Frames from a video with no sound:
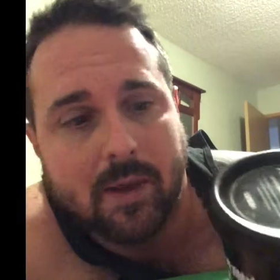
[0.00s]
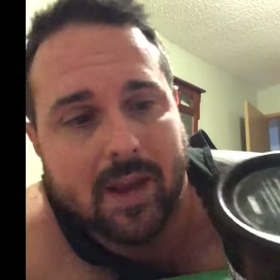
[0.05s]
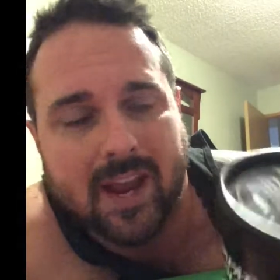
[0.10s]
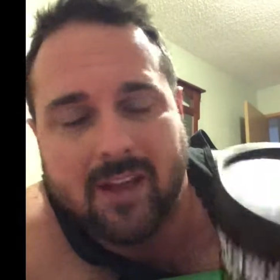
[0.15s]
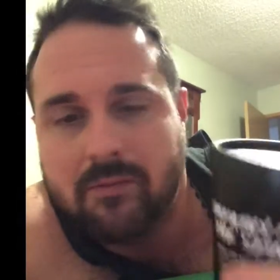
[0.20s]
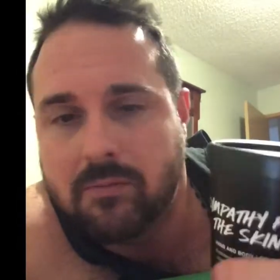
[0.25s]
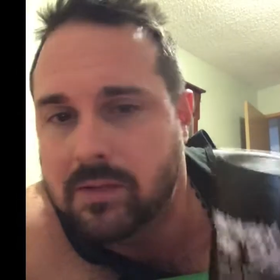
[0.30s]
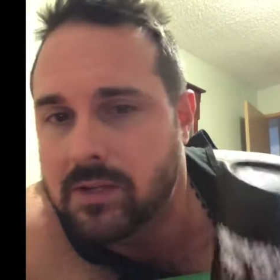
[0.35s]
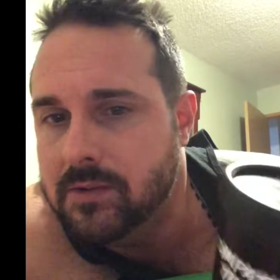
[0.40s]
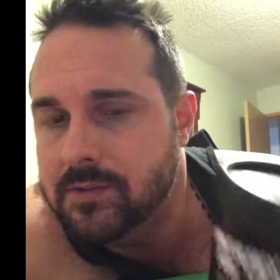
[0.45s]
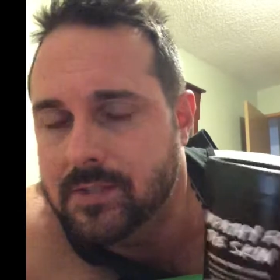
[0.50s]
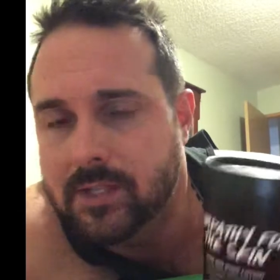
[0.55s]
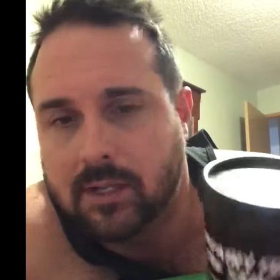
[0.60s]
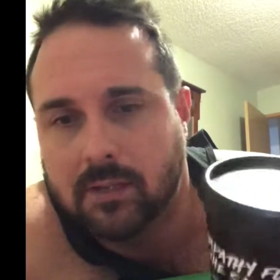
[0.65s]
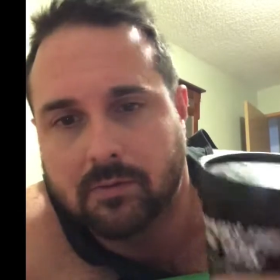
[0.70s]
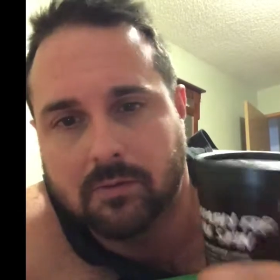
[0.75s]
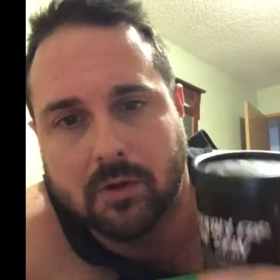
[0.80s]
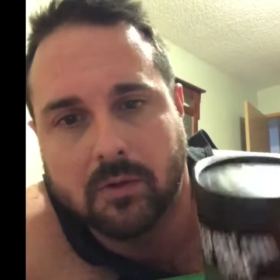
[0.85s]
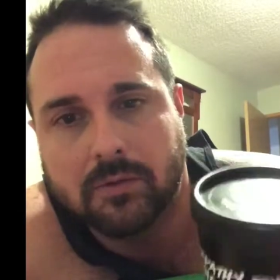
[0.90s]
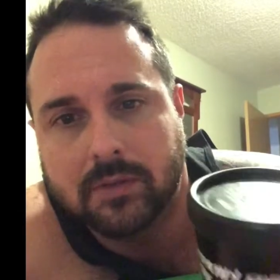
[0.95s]
I haven't been using
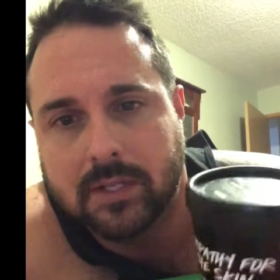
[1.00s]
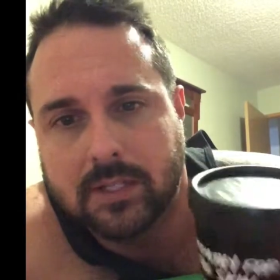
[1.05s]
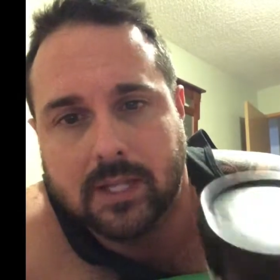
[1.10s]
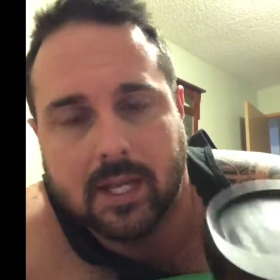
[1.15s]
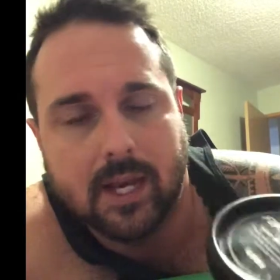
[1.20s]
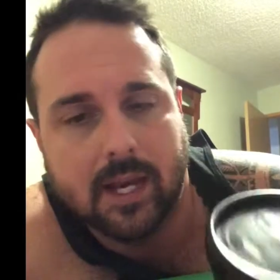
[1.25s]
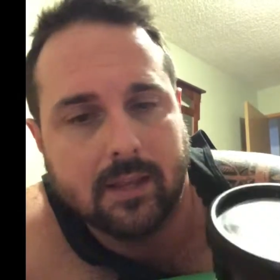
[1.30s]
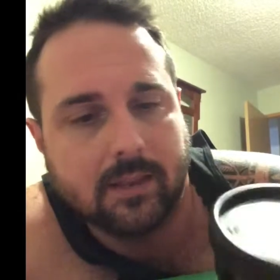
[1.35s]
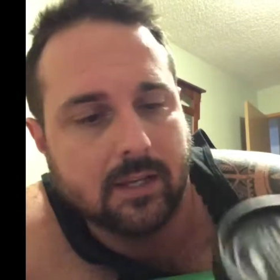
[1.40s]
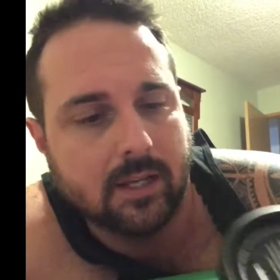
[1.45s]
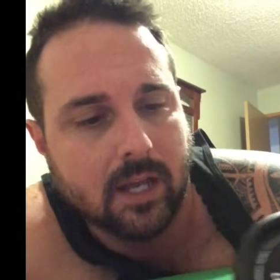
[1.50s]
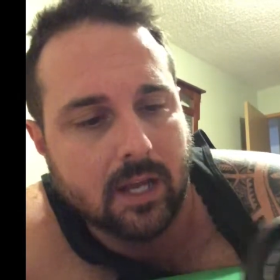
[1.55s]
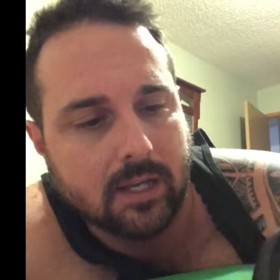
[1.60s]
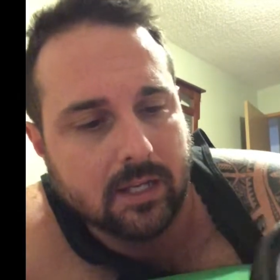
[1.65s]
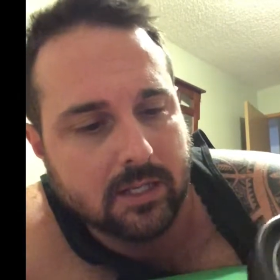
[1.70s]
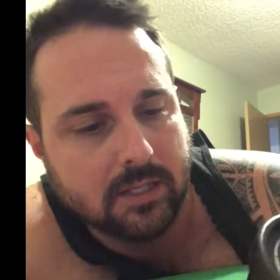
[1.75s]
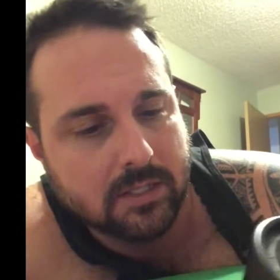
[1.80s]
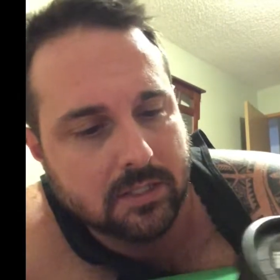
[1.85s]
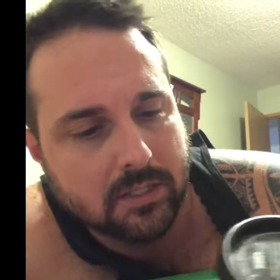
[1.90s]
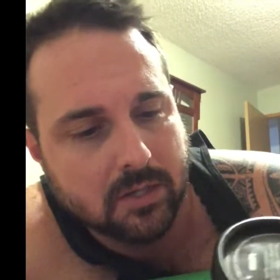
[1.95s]
it throughout the day. I think I
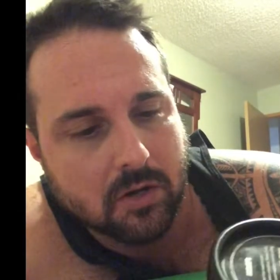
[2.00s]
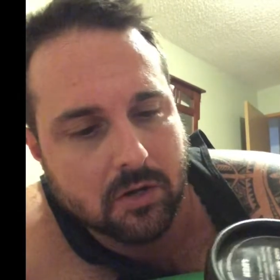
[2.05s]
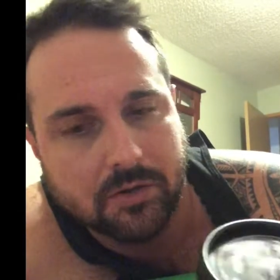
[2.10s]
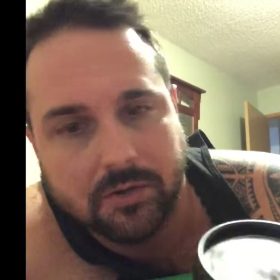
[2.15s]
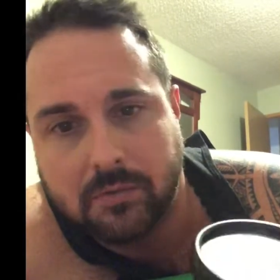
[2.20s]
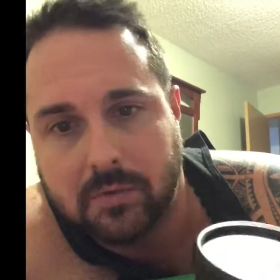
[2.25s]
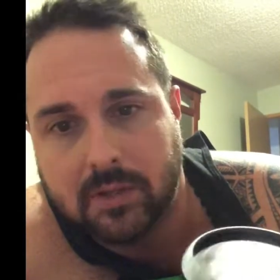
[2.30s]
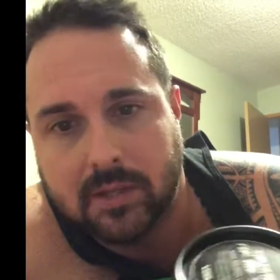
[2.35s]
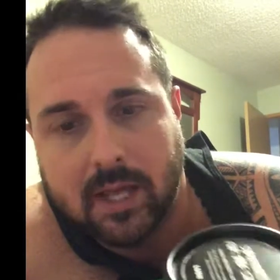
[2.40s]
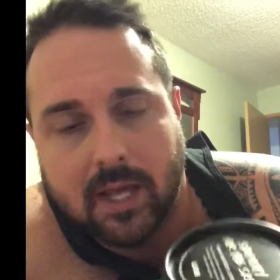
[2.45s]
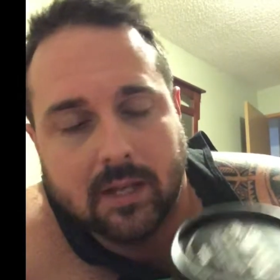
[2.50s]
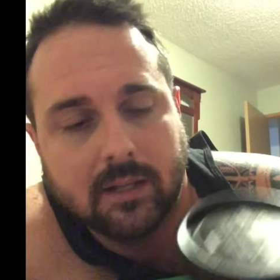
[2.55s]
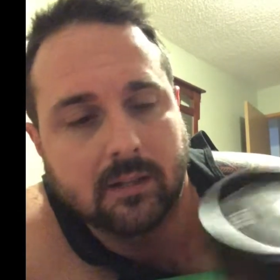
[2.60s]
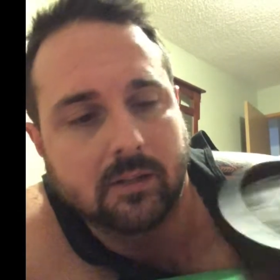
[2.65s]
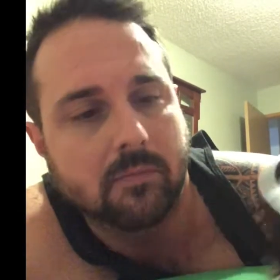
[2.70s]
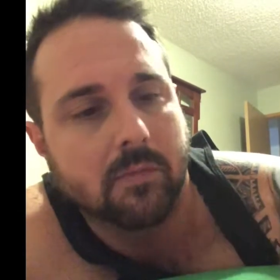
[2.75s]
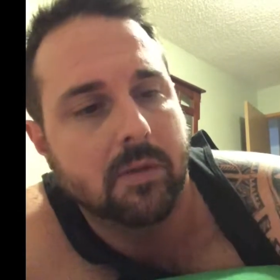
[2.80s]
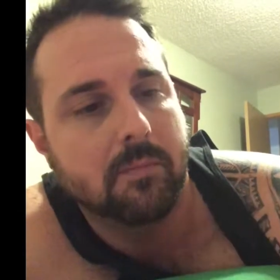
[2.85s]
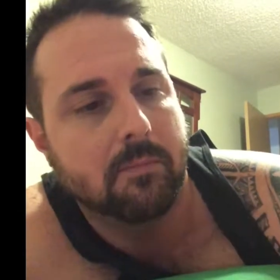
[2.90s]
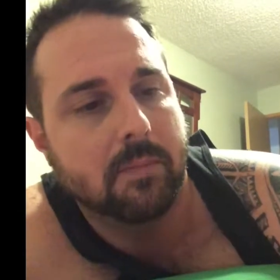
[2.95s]
need to start doing that a
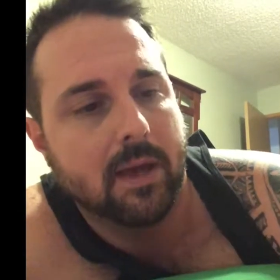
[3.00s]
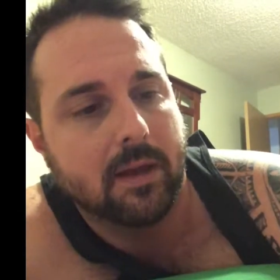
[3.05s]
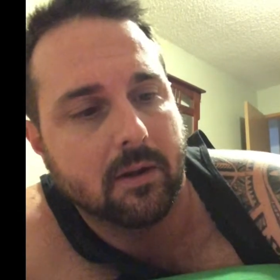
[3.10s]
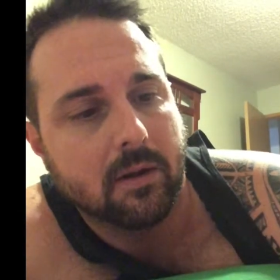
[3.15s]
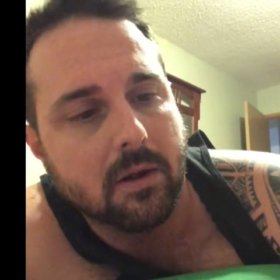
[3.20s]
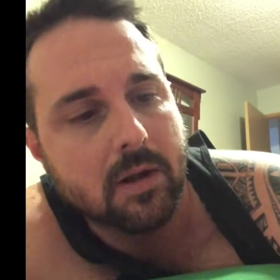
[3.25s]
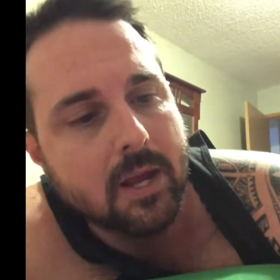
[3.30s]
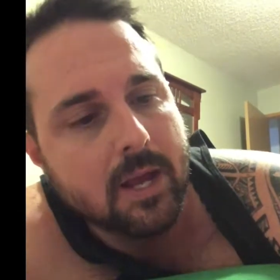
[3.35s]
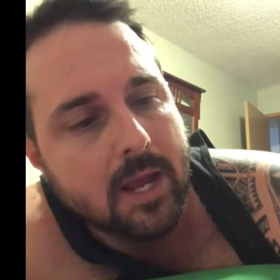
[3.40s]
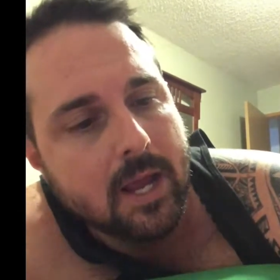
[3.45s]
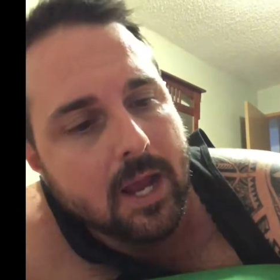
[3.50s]
little bit better.